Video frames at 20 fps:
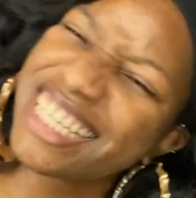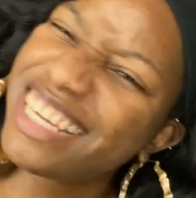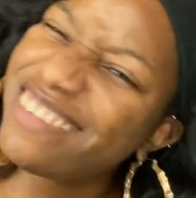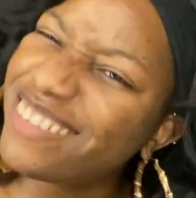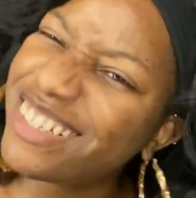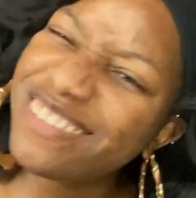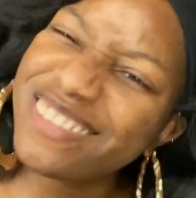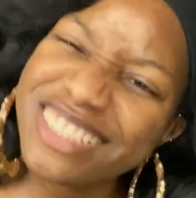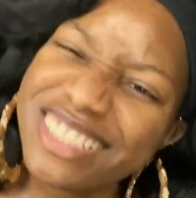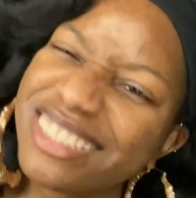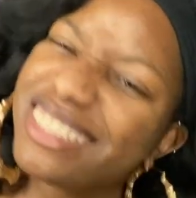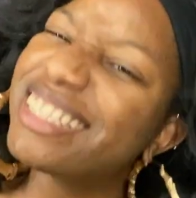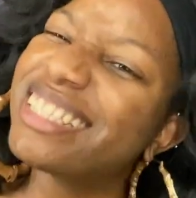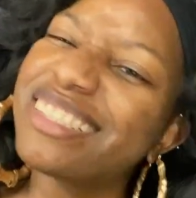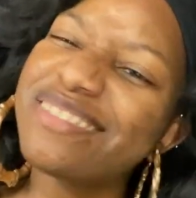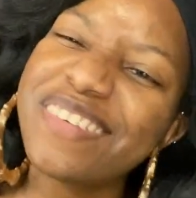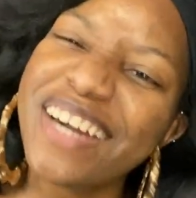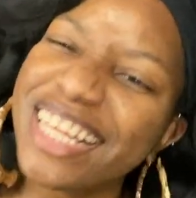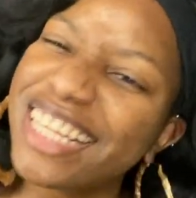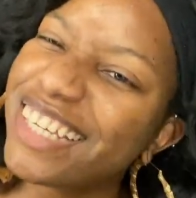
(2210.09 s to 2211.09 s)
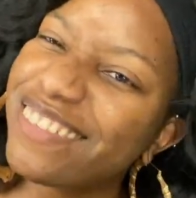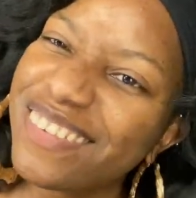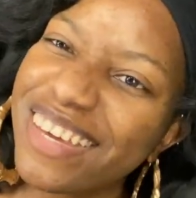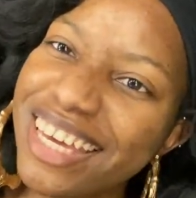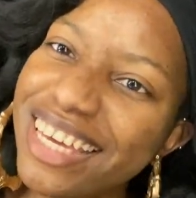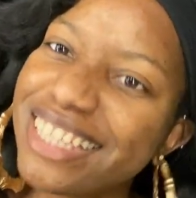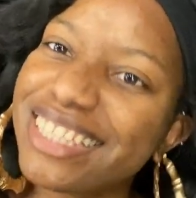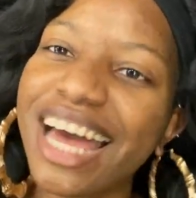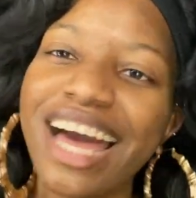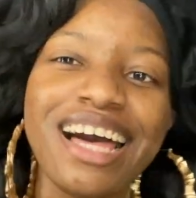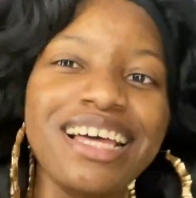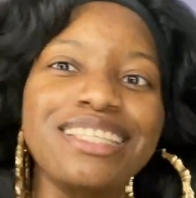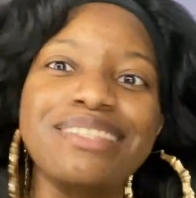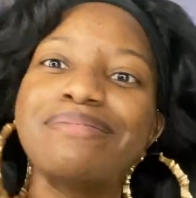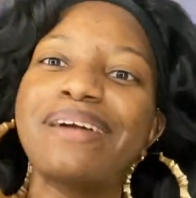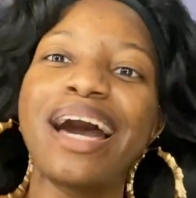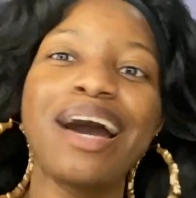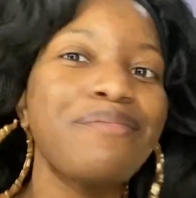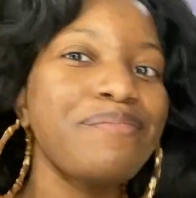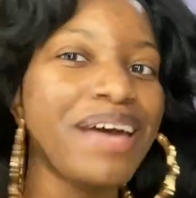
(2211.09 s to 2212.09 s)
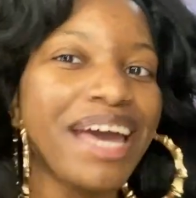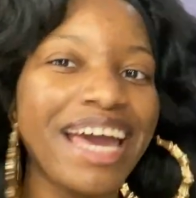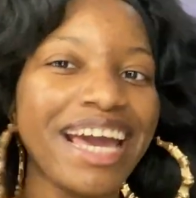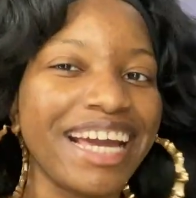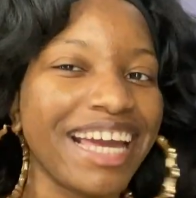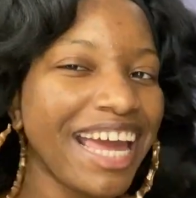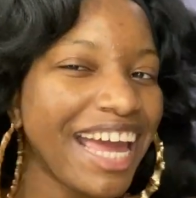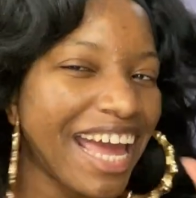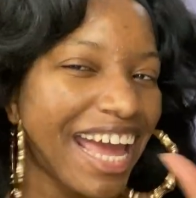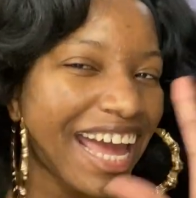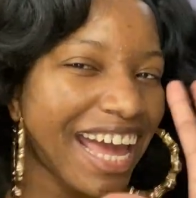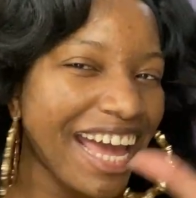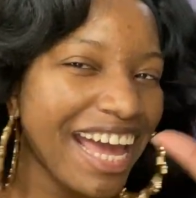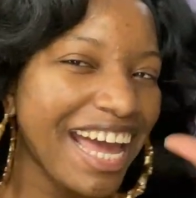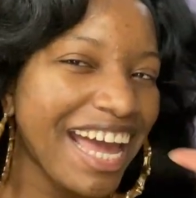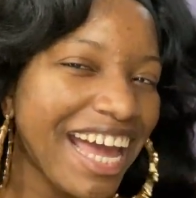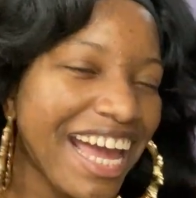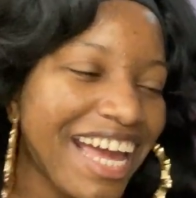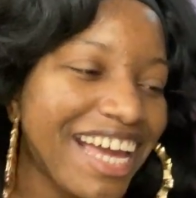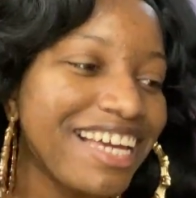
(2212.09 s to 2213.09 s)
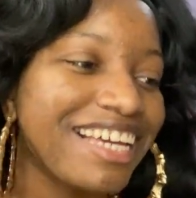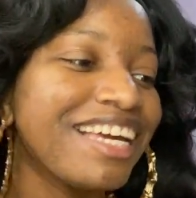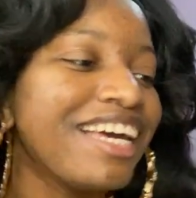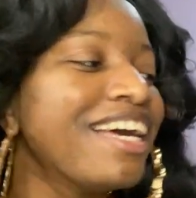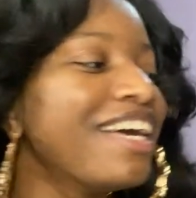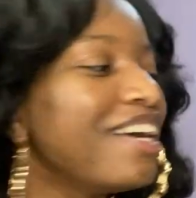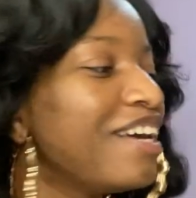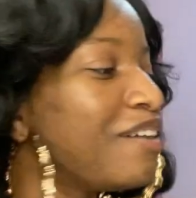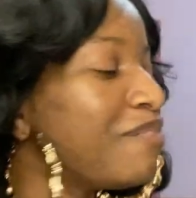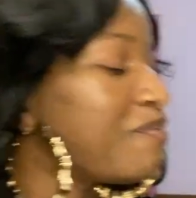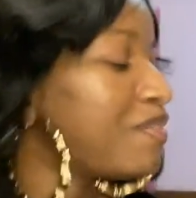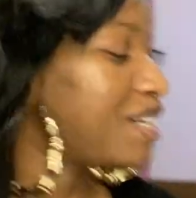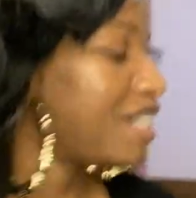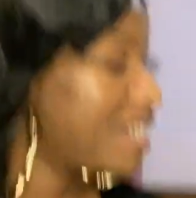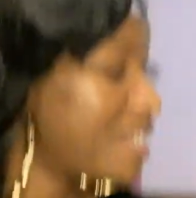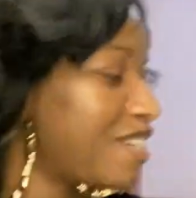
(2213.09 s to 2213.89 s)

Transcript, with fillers: even if it's just a smiley face i'll smile back hey but